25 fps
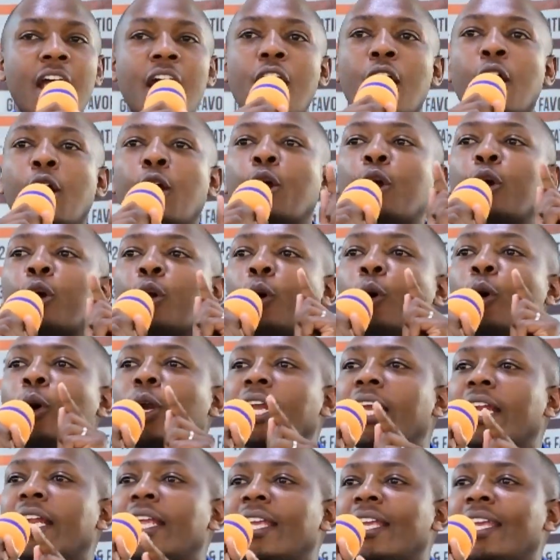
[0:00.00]

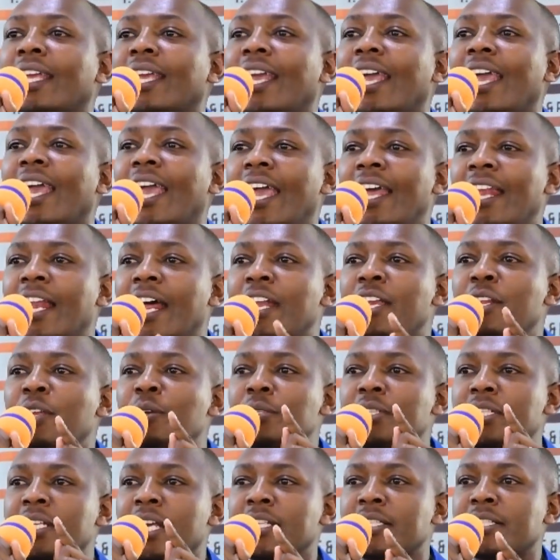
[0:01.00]
glory and a new
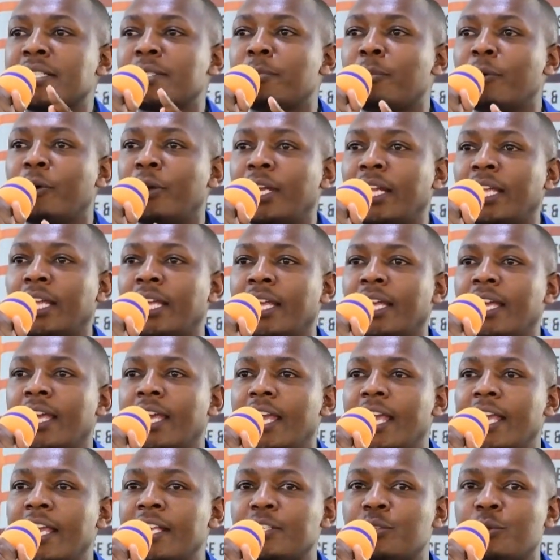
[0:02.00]
testimony
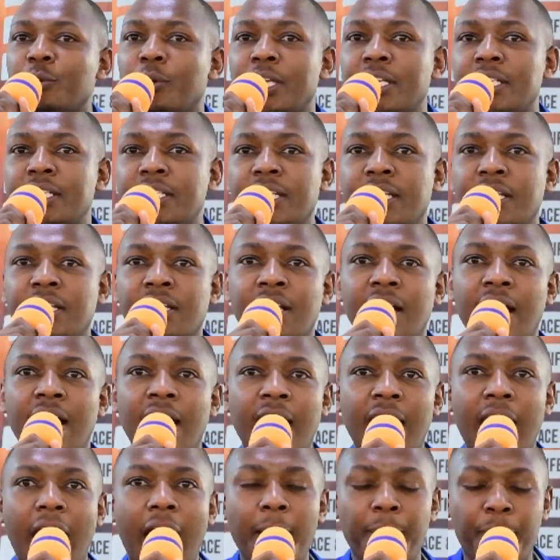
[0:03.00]
is waiting
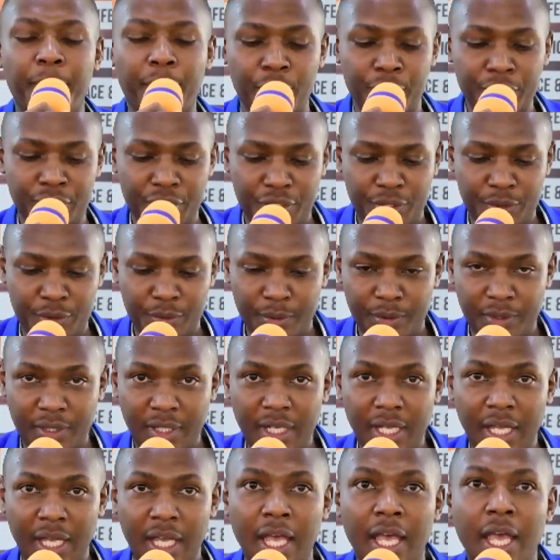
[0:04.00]
upon you.
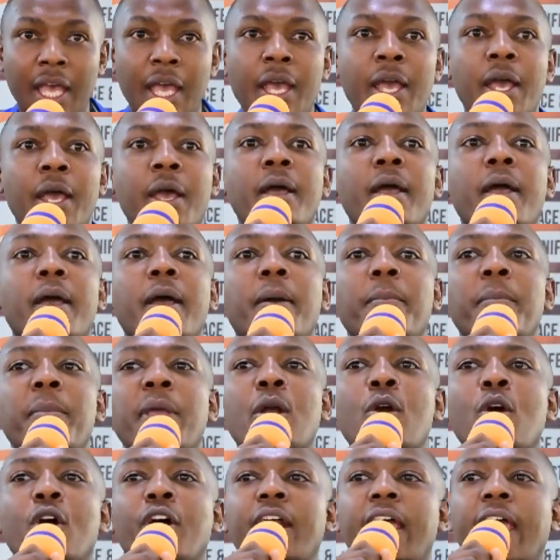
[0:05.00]
May
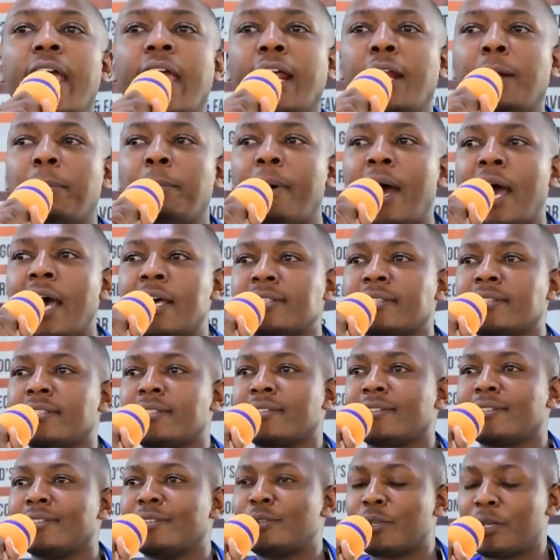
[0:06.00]
God help us
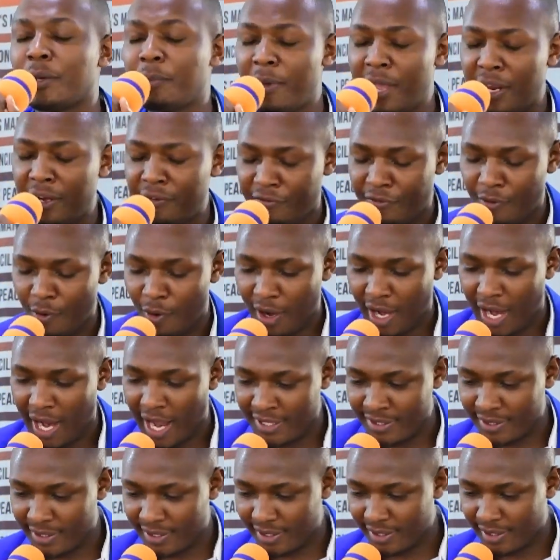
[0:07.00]
to remain
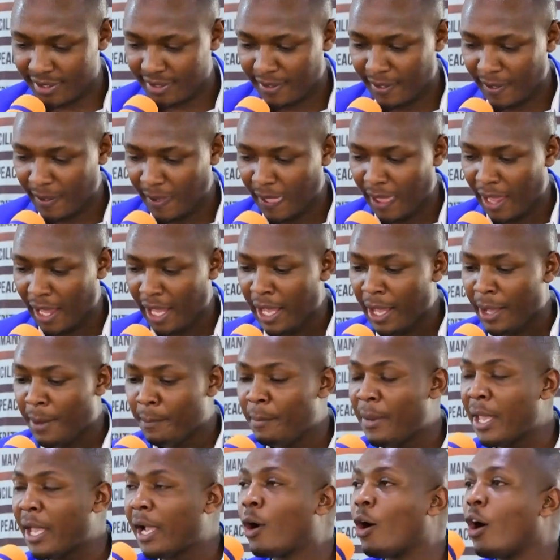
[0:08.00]
focused.
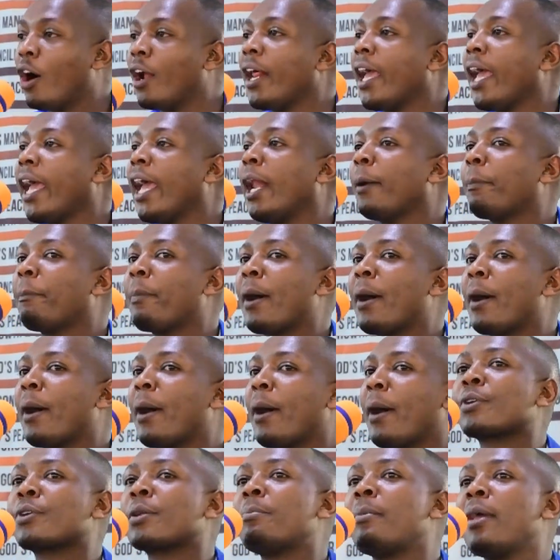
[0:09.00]
May God help us
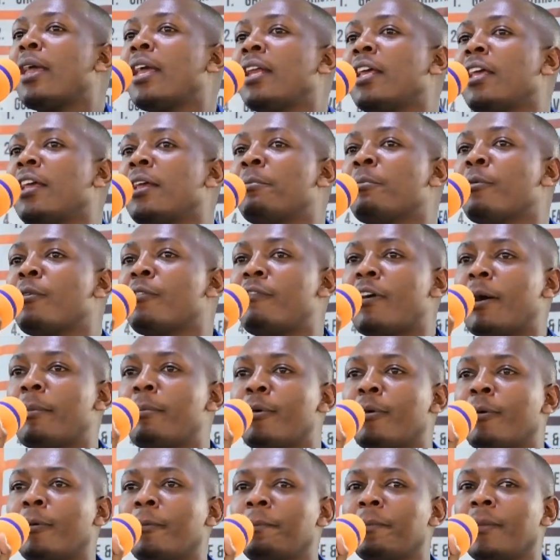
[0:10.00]
to remain
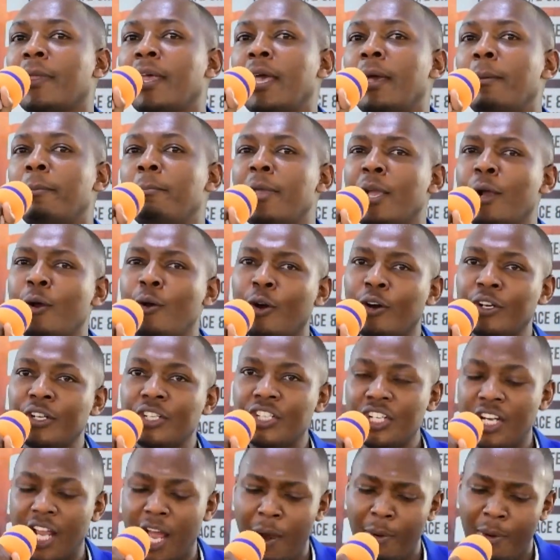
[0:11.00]
immovable. May God
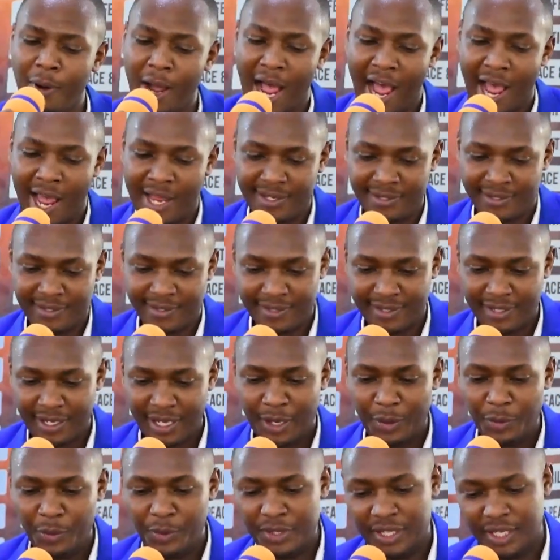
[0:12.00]
shower us
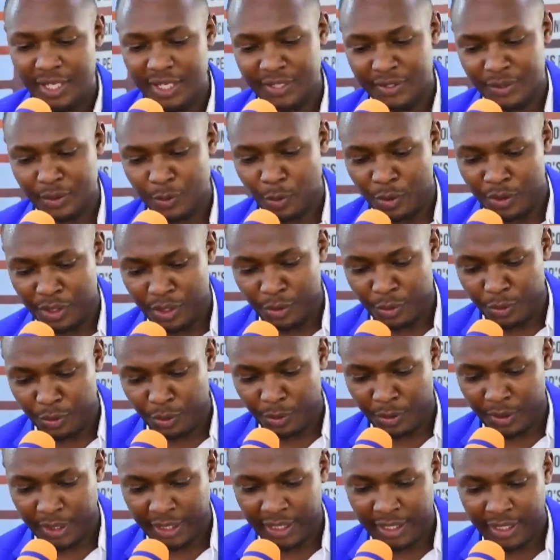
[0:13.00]
with his own
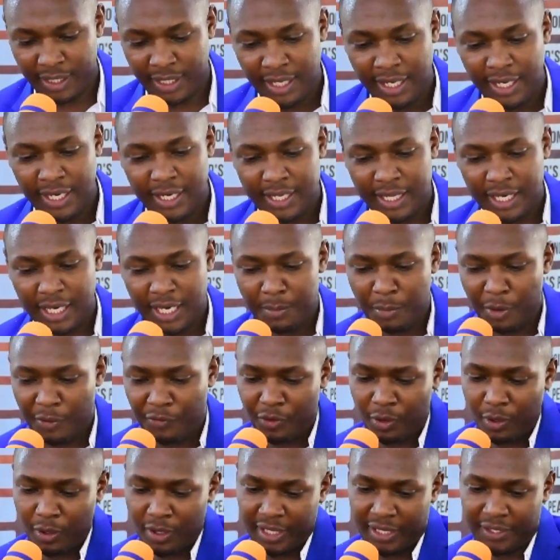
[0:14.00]
glory. In the name of
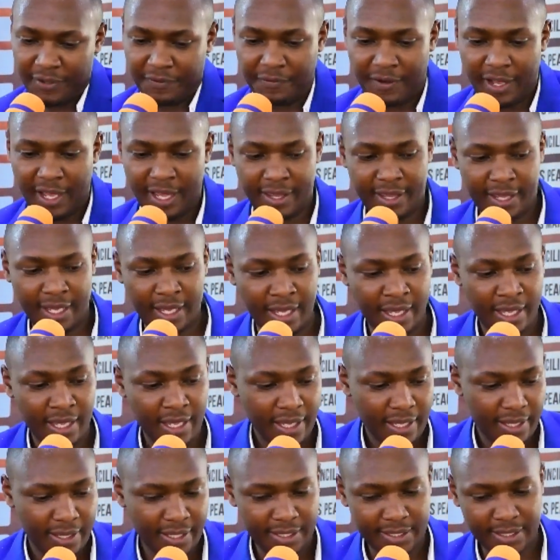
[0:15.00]
God, the Father,
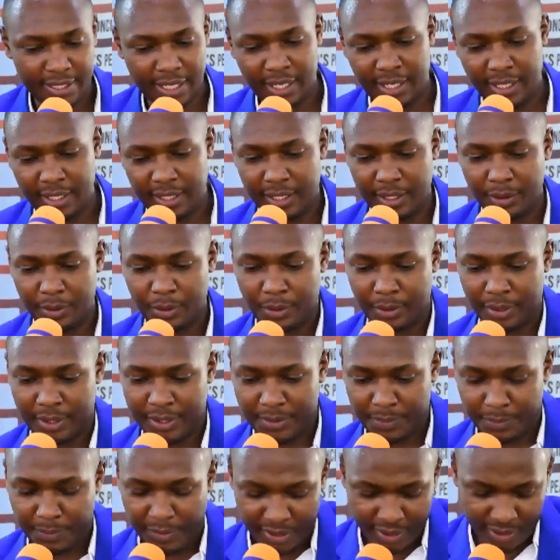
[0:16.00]
the Son, and the Holy
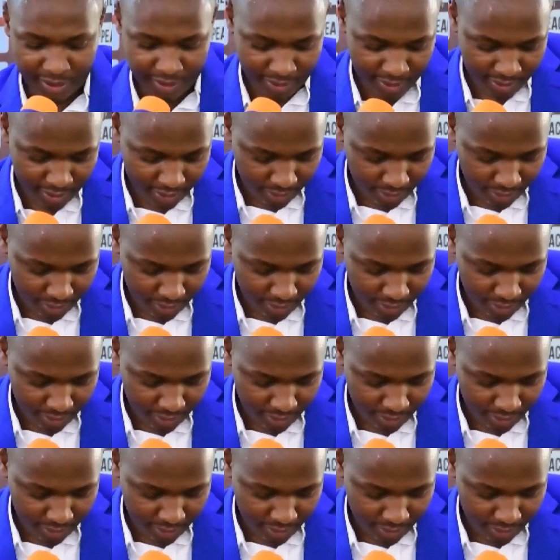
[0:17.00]
Spirit.